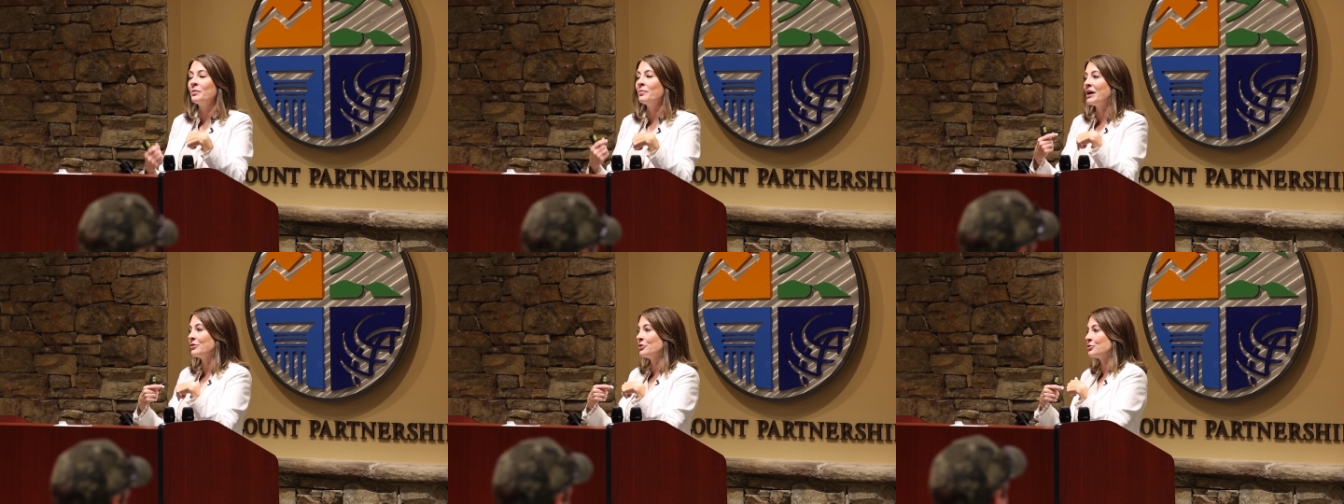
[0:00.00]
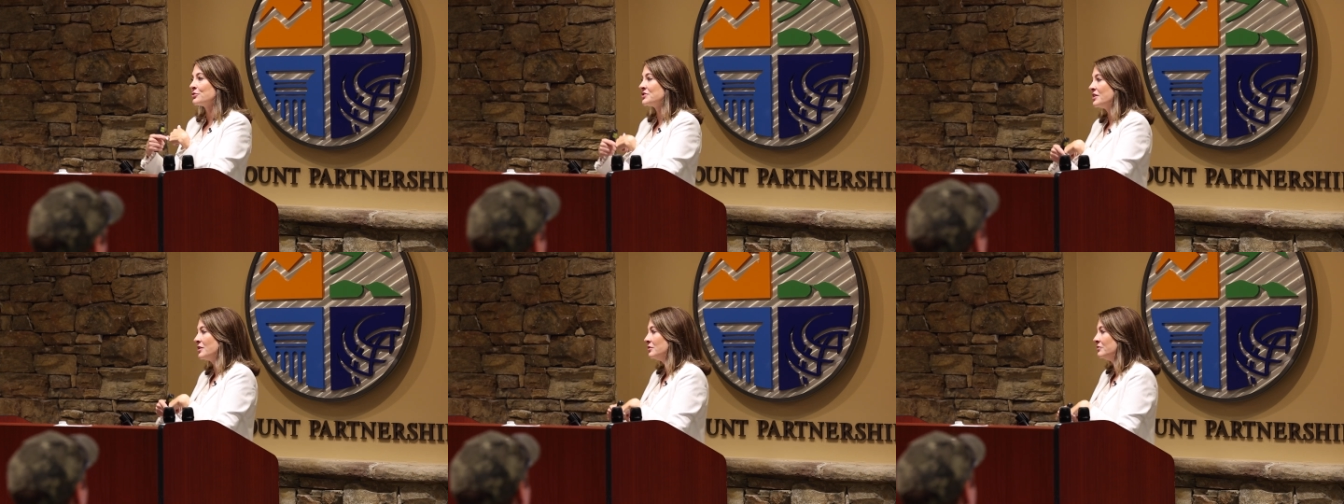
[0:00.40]
about
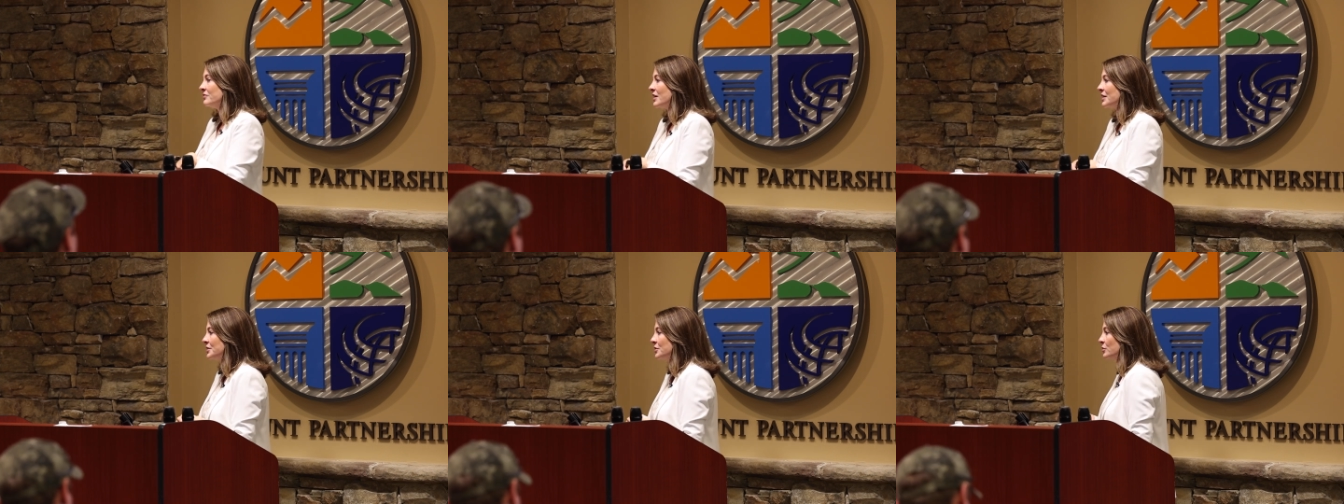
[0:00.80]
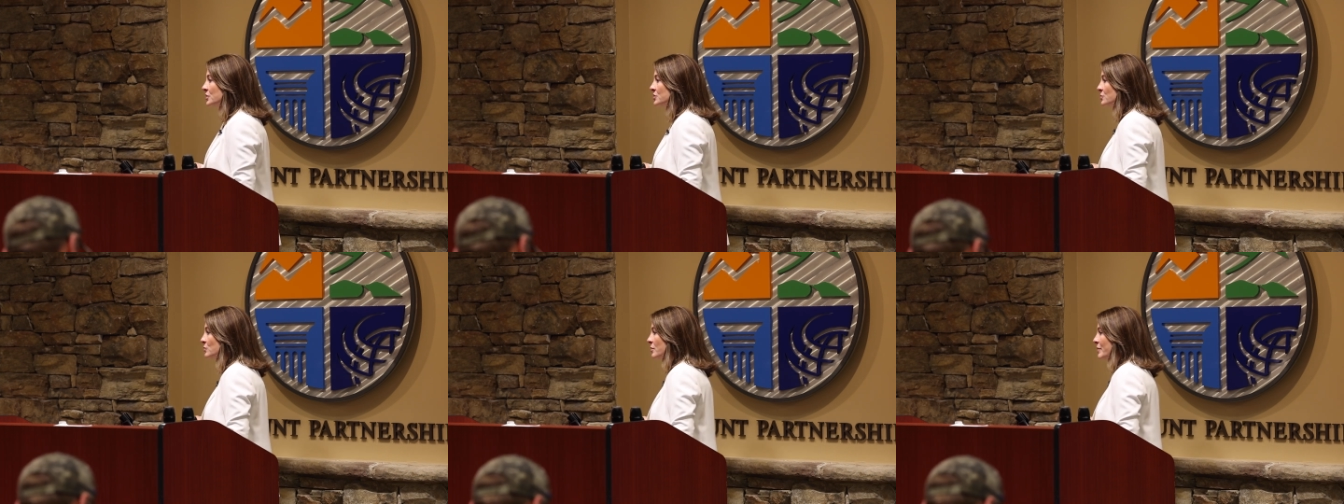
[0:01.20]
yourself like you're a
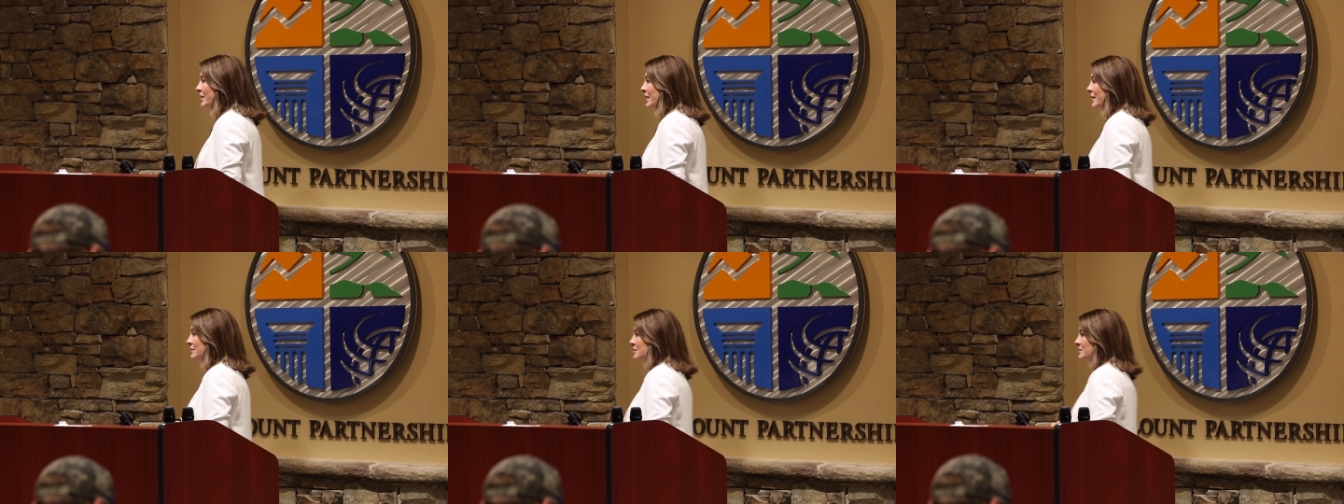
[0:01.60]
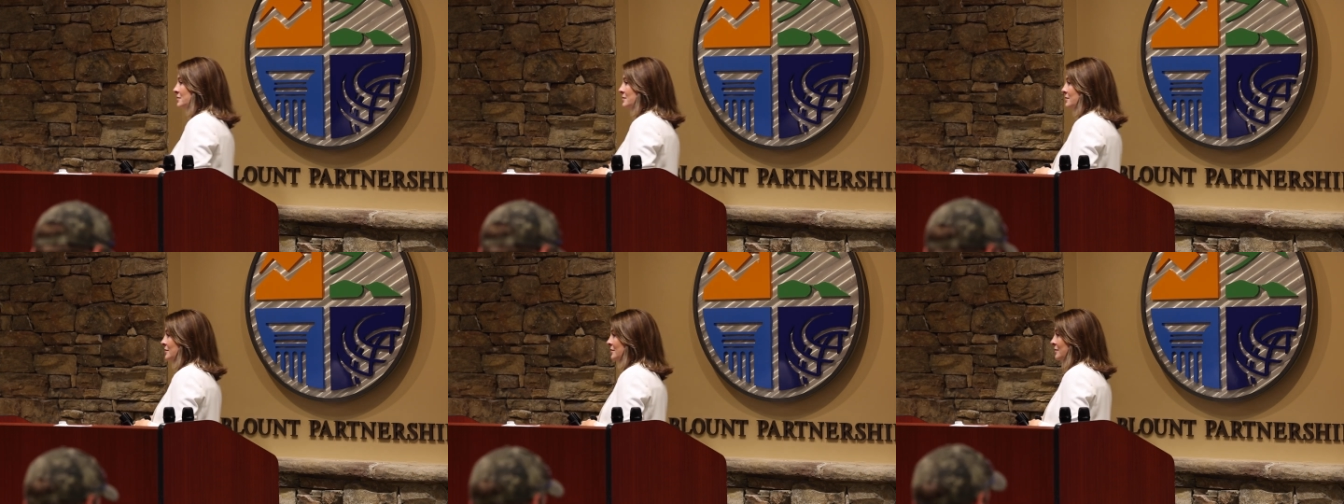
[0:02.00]
doormat,
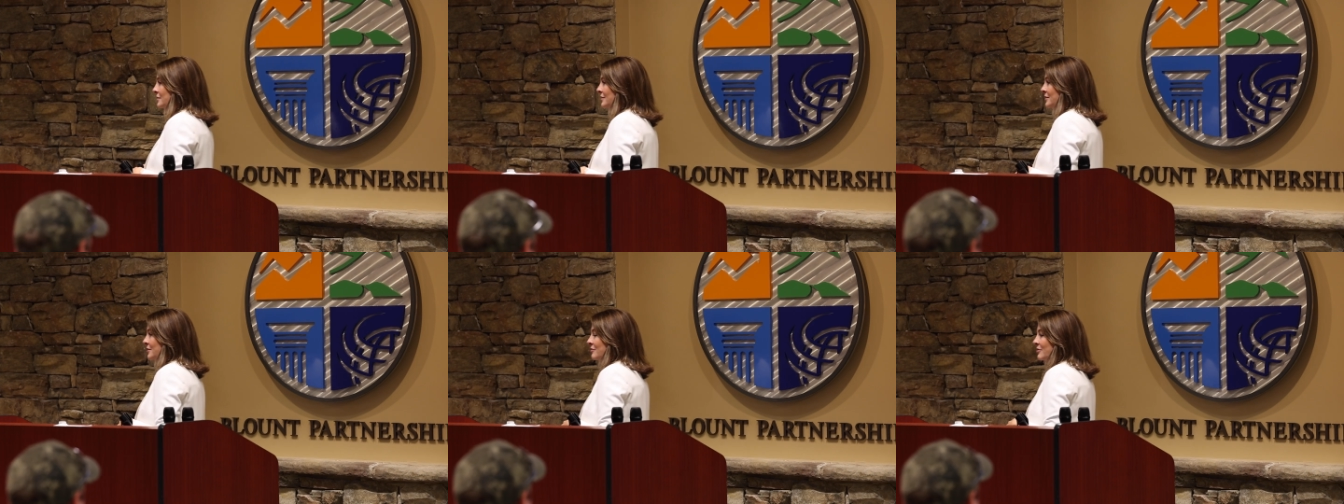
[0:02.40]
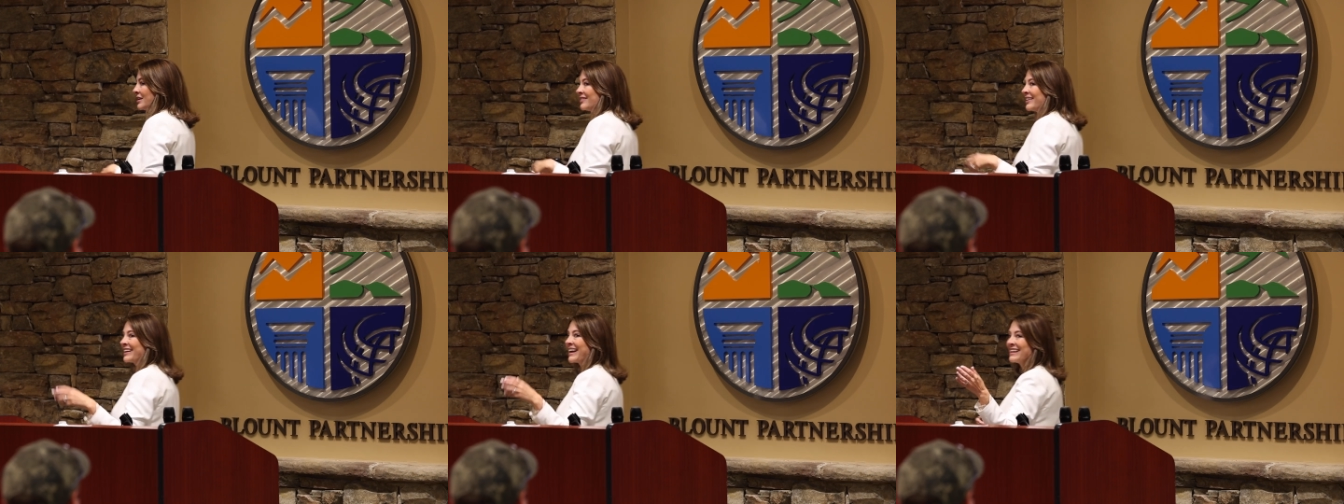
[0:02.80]

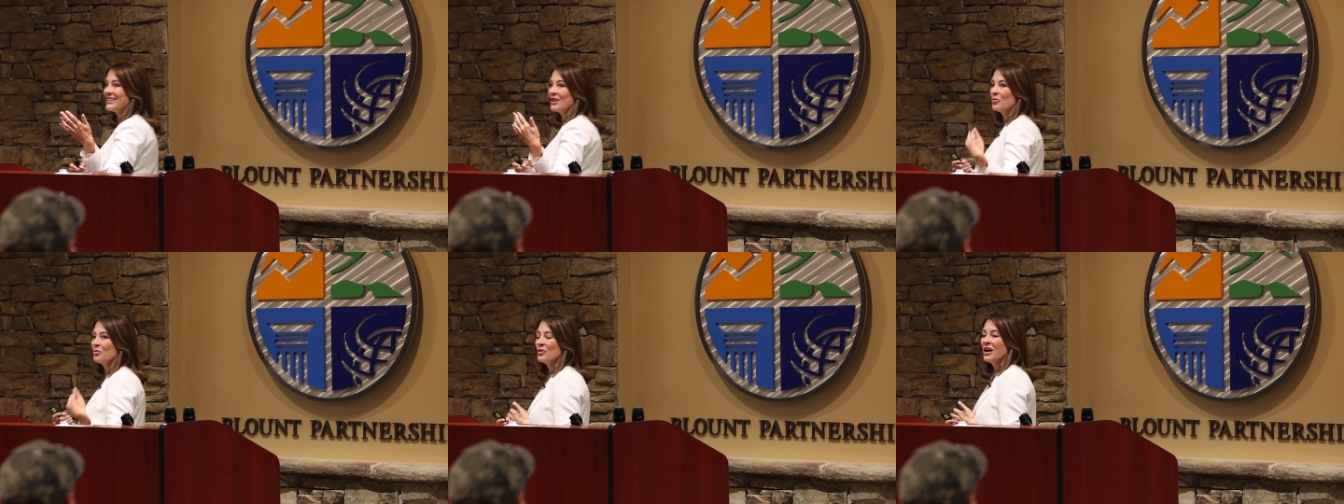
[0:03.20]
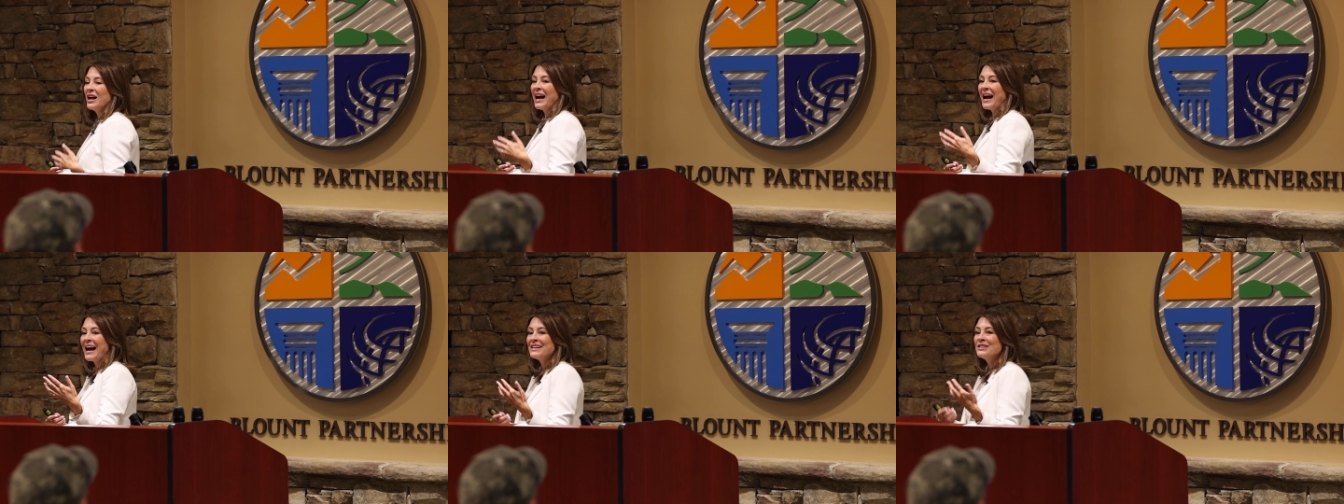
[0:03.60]
right? Like I don't,
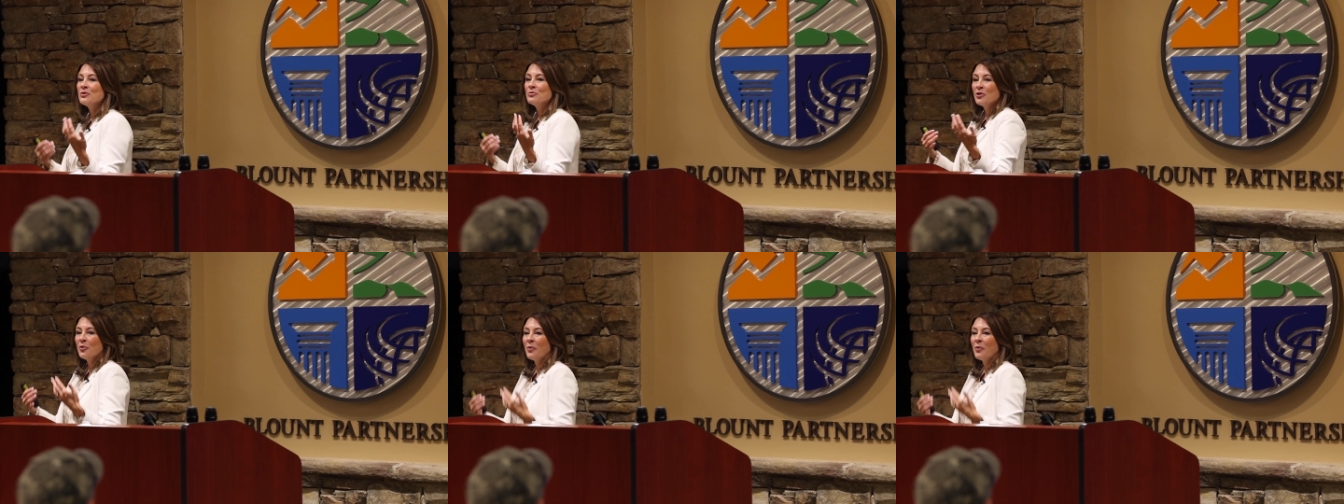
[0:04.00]
I don't